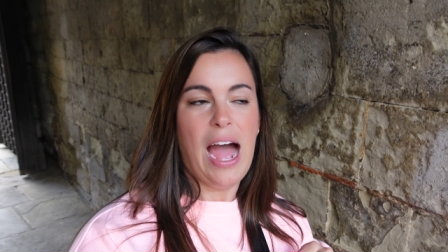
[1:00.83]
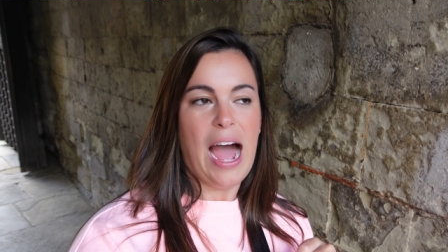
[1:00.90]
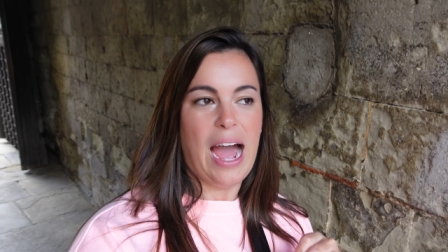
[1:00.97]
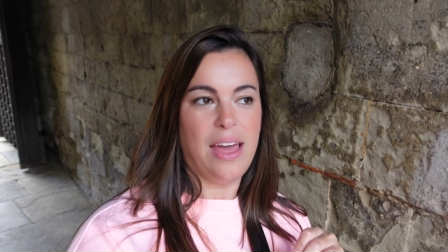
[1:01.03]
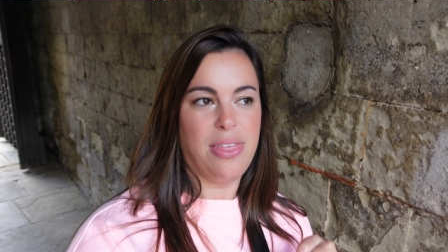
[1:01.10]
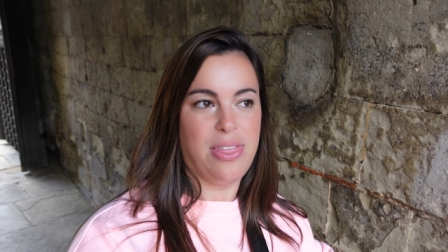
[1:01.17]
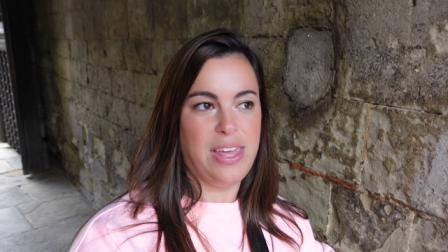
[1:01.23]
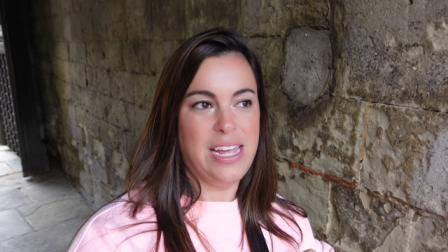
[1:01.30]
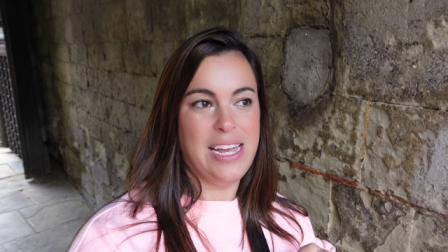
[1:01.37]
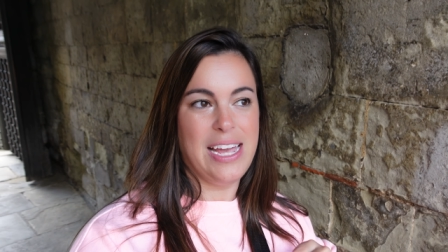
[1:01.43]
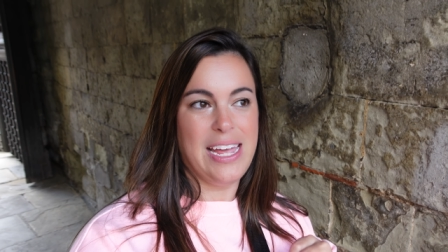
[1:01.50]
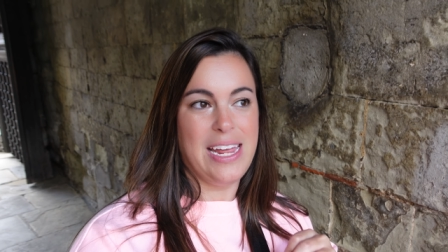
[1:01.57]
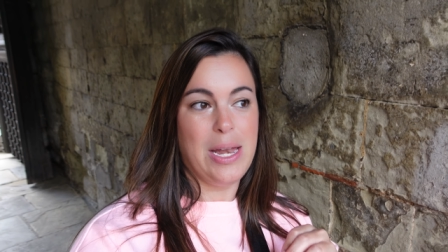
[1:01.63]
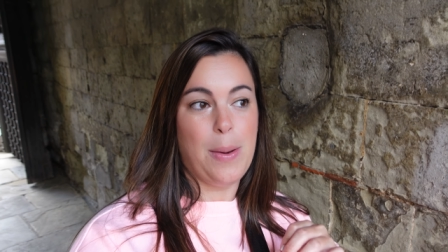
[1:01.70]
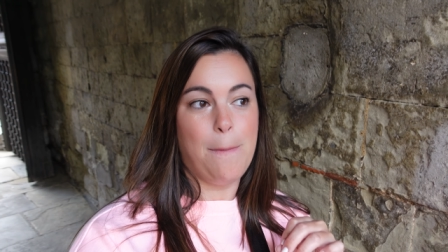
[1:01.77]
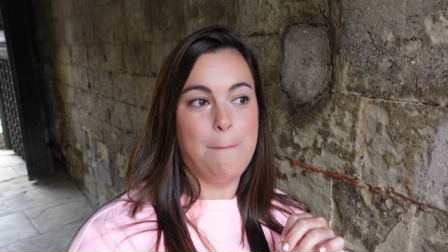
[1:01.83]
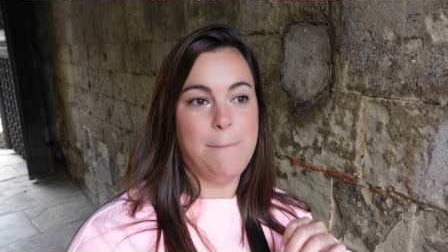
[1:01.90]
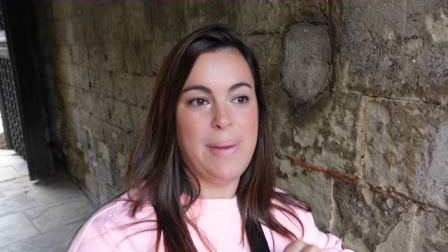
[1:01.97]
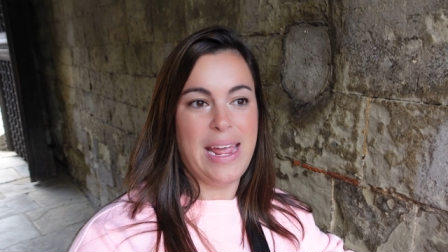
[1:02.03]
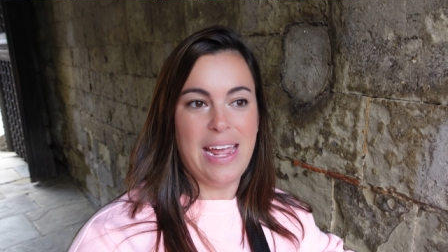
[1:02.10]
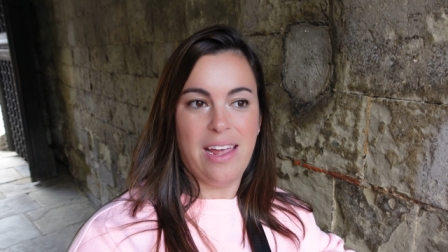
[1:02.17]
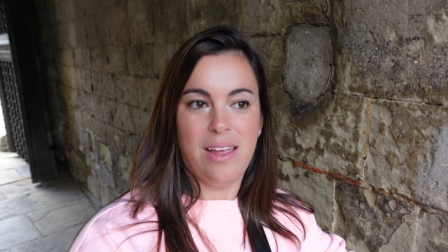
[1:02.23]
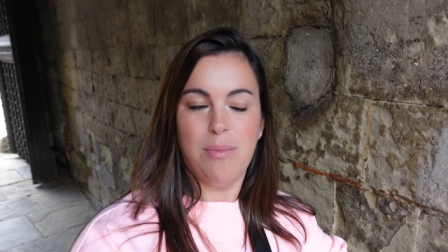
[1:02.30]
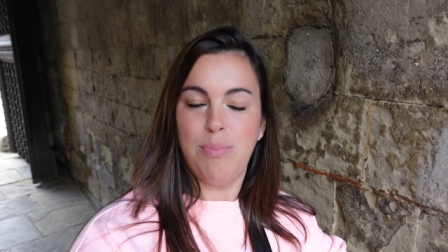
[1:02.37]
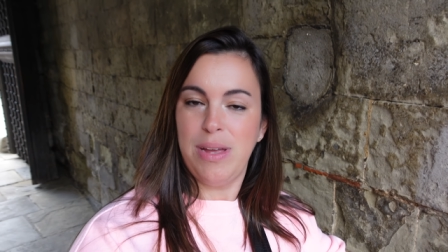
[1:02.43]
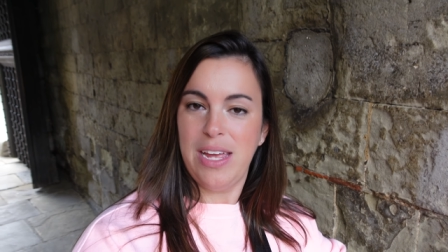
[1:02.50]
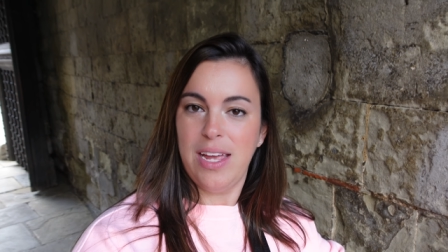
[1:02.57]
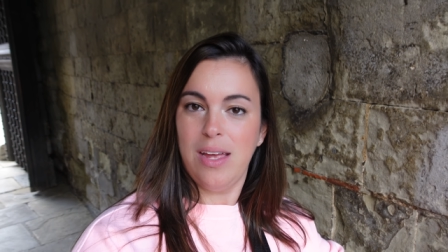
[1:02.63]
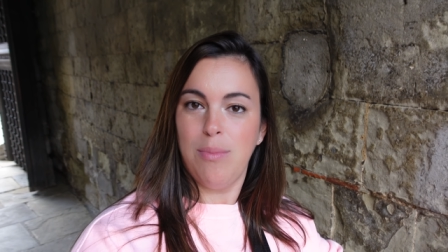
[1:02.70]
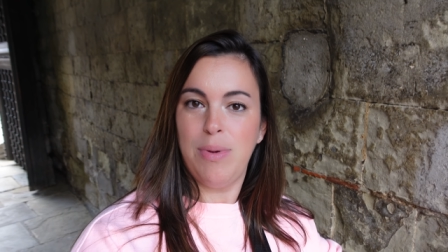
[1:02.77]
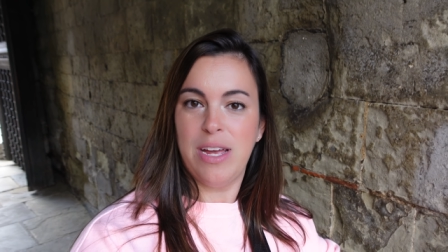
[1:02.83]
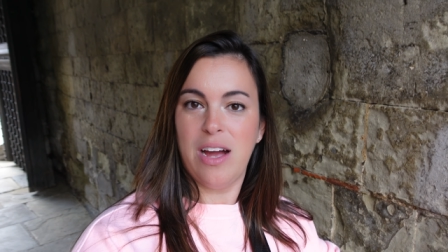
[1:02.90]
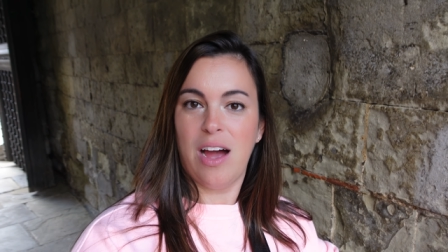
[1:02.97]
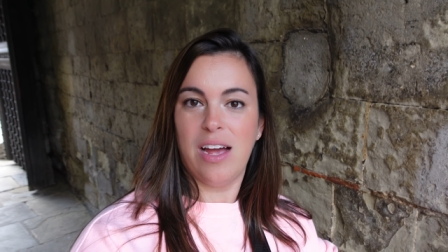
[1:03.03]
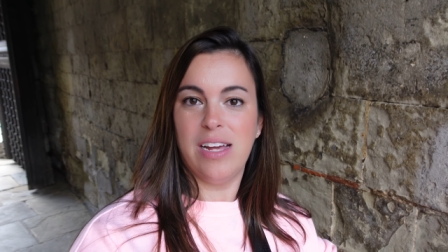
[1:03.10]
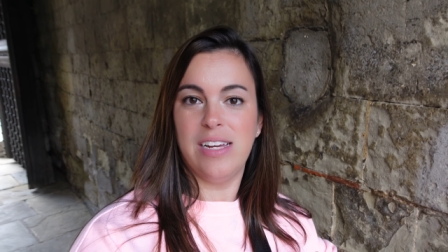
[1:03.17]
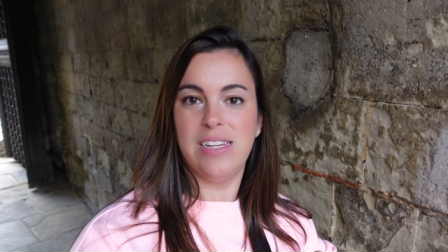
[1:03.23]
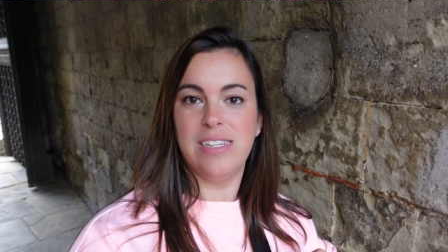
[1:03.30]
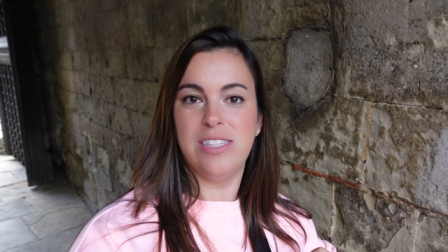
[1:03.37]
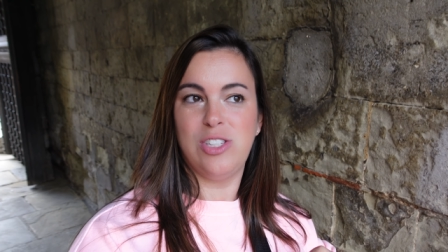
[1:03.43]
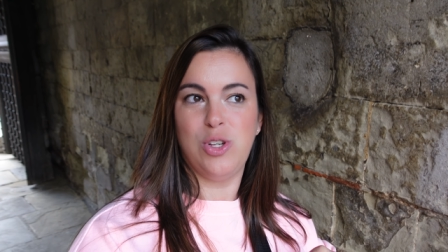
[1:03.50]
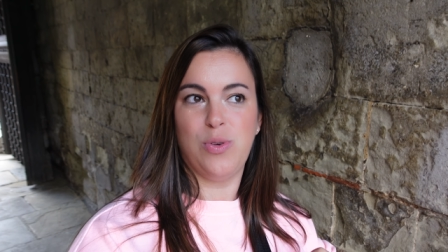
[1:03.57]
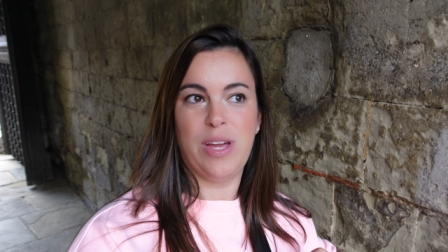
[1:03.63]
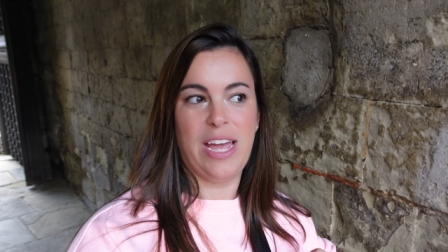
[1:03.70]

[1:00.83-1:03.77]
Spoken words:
I think it may be because you